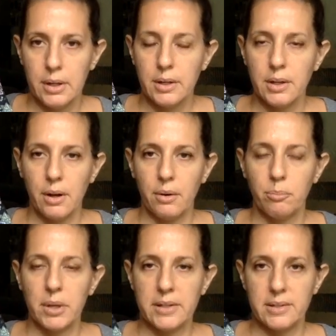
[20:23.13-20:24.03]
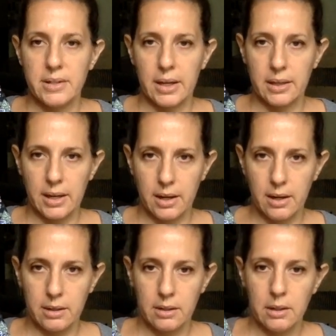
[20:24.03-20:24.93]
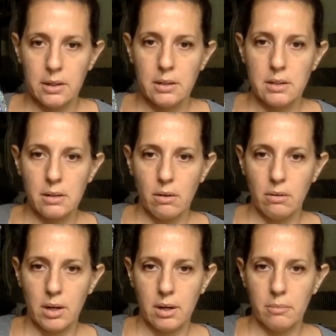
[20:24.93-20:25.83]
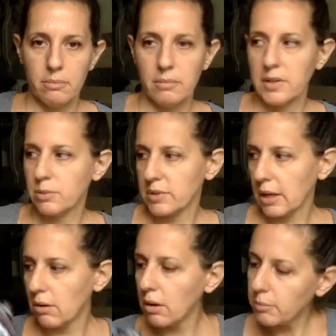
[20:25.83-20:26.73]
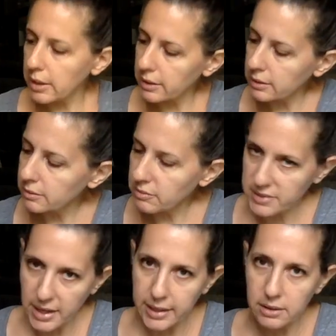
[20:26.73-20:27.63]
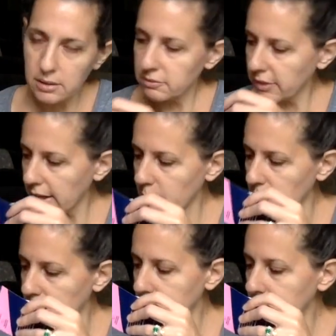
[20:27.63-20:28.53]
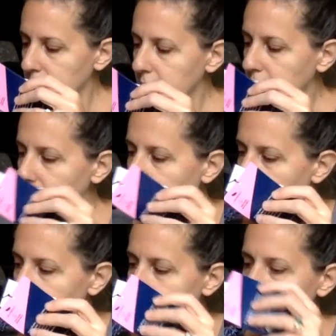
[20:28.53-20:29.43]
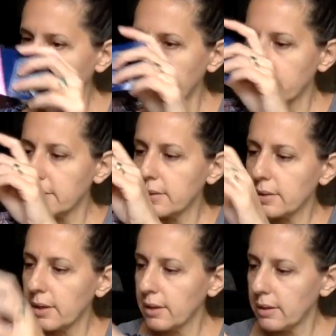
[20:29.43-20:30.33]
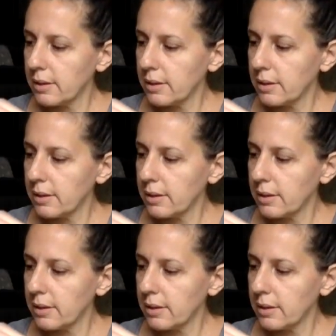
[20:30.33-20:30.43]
you know, places like that. So um, this was at Hallmark, recycled fabric, um, and this uh,